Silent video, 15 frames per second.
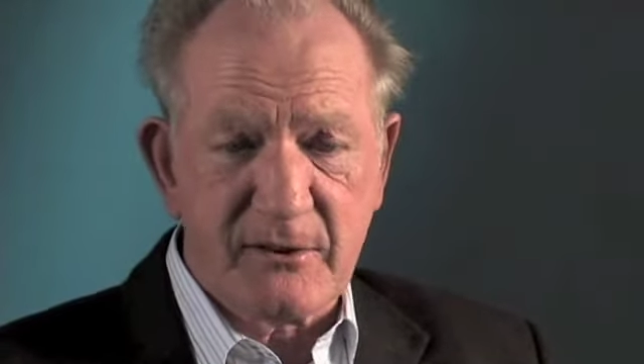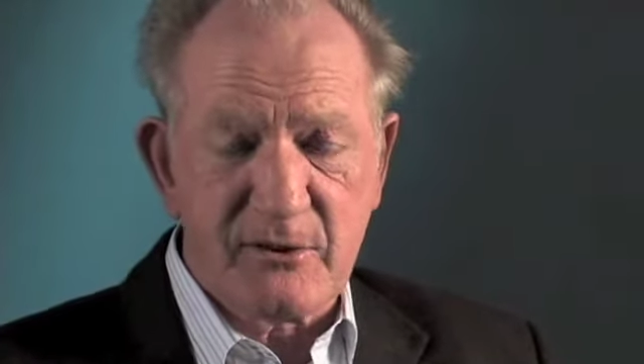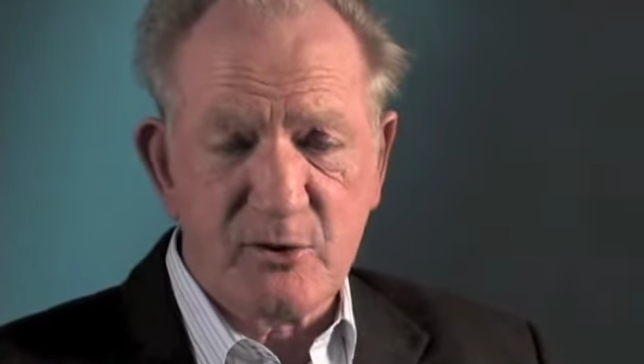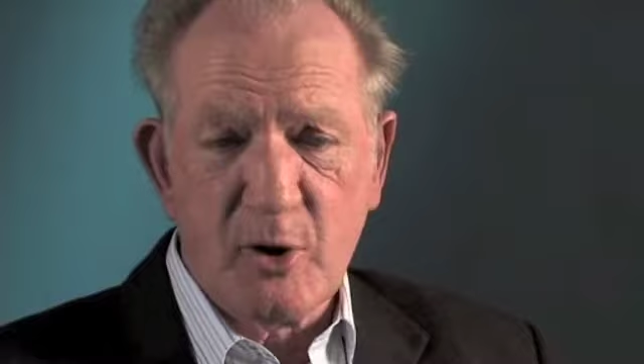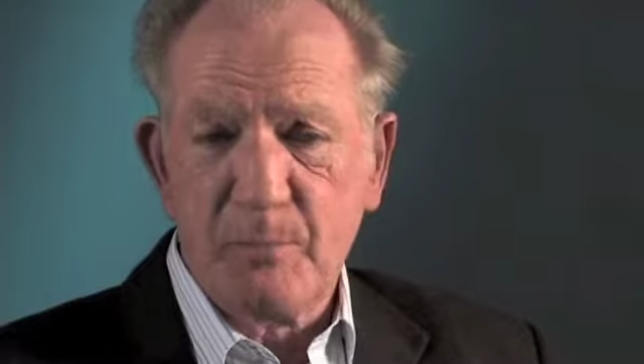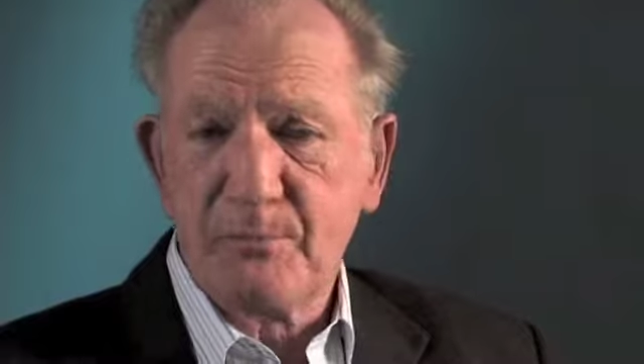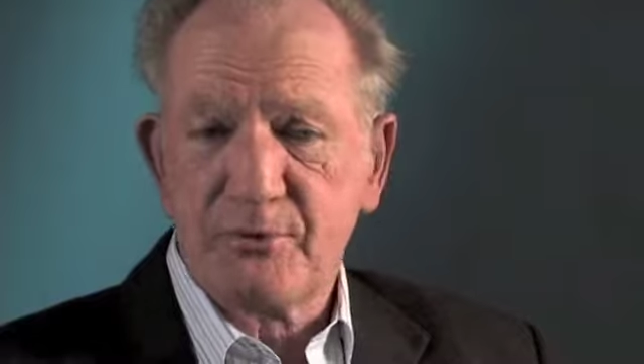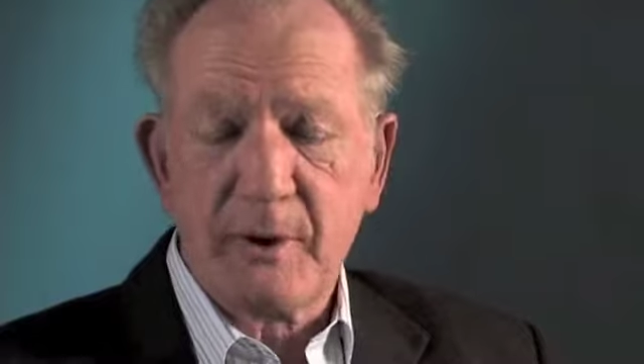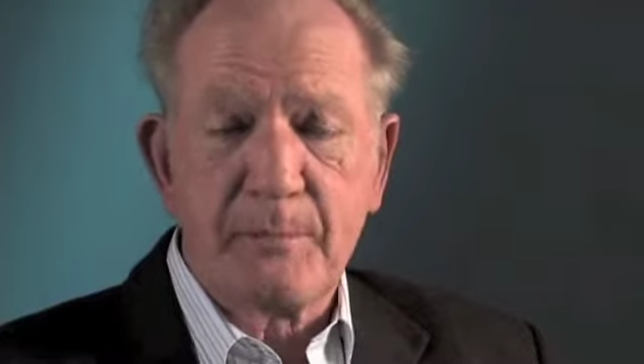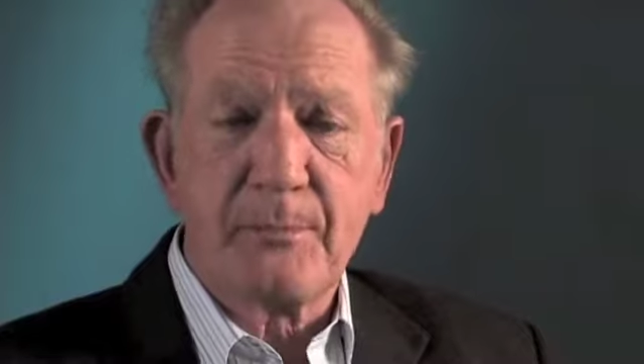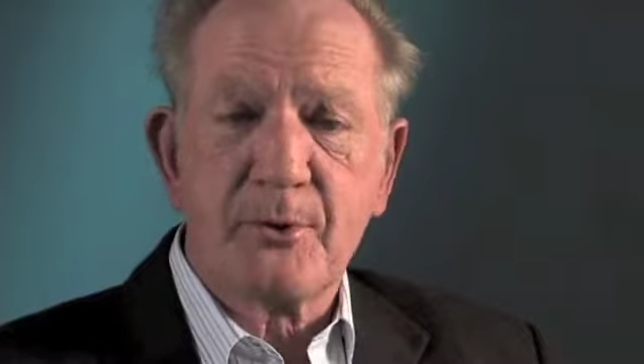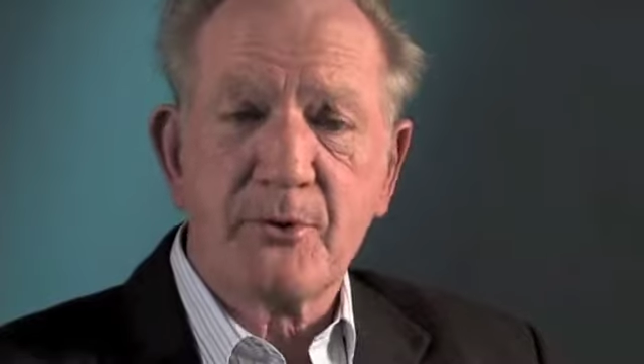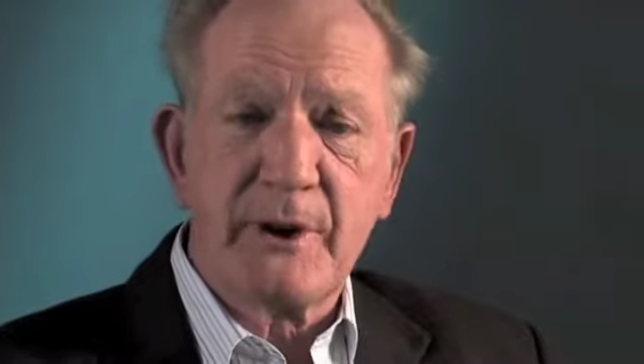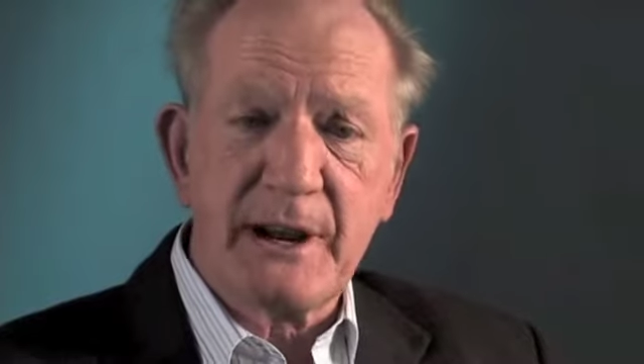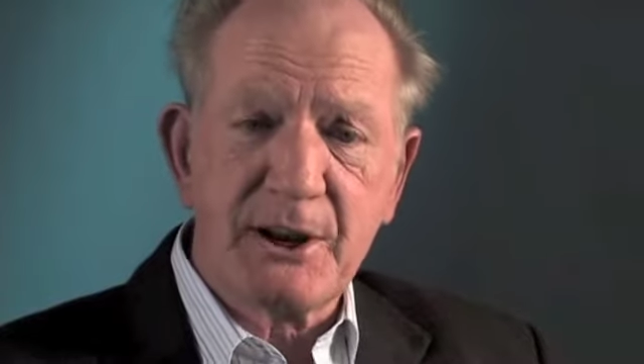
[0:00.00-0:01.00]
There's no
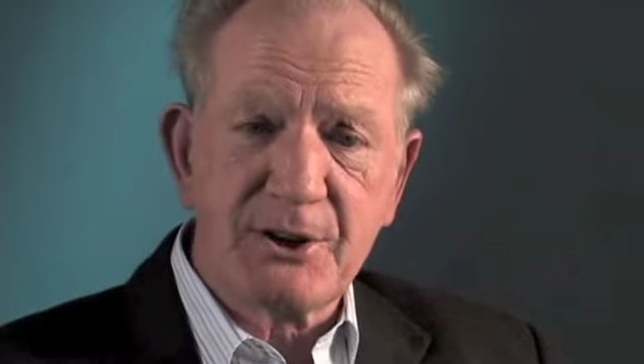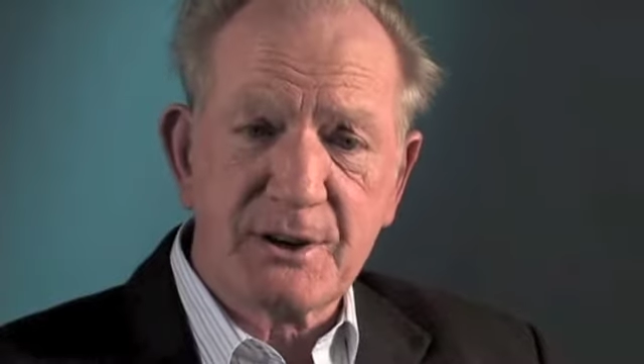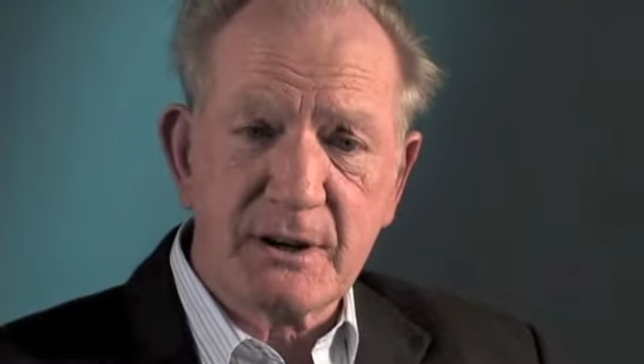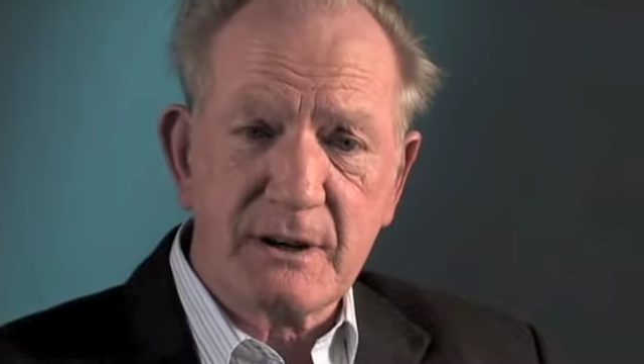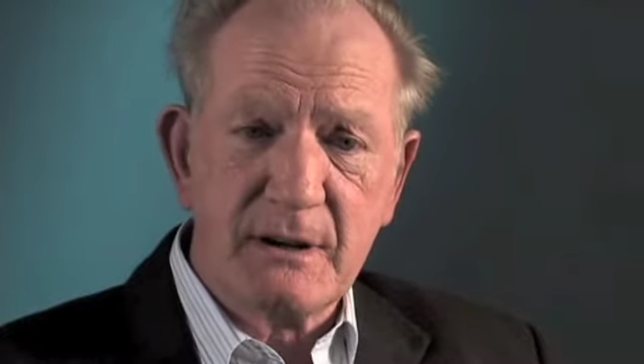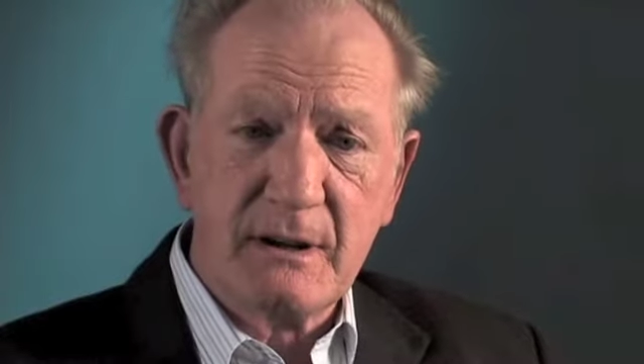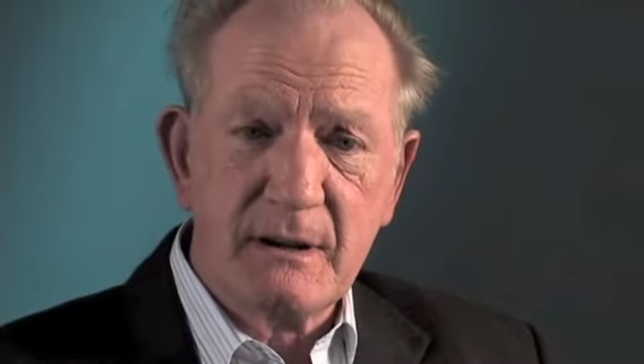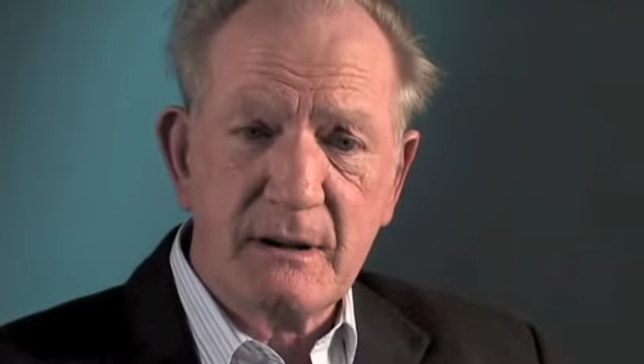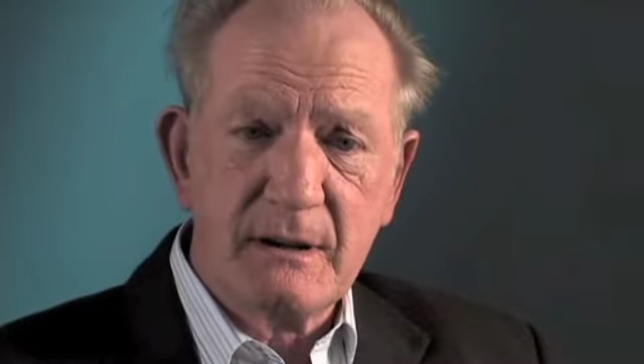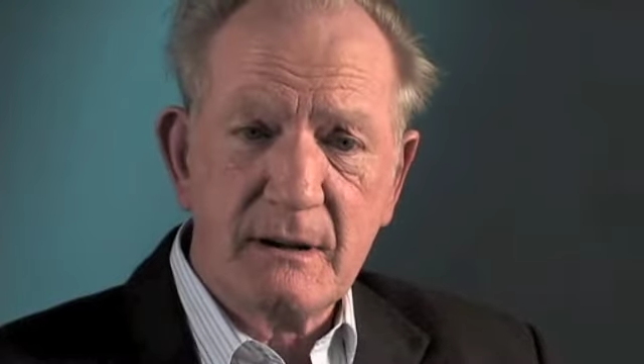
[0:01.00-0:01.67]
preparation.